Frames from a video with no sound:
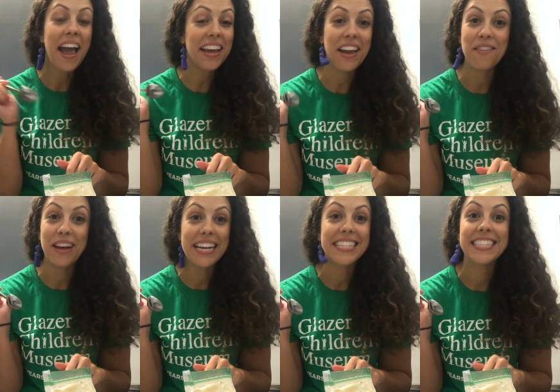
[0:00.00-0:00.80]
I
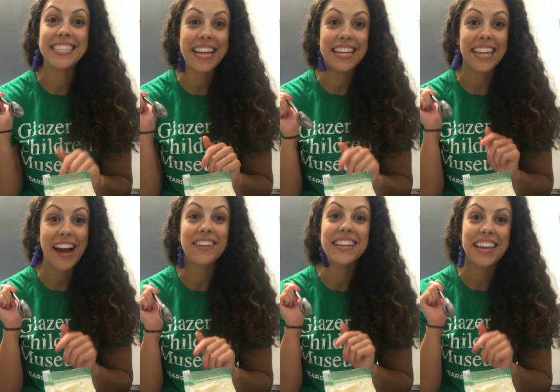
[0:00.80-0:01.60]
can't wait to sit
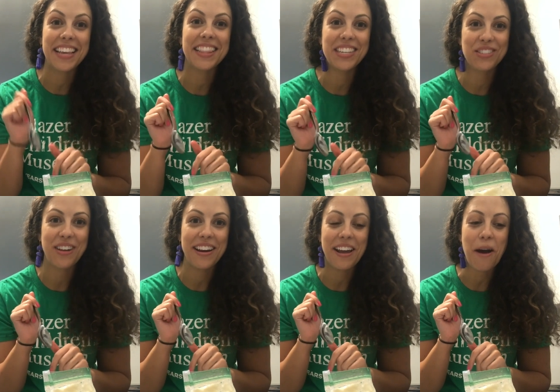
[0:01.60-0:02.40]
down and eat this
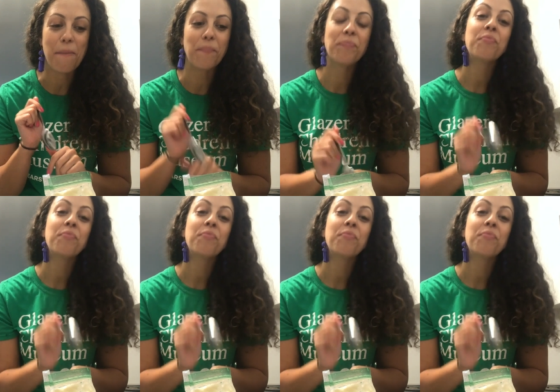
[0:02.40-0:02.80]
right now.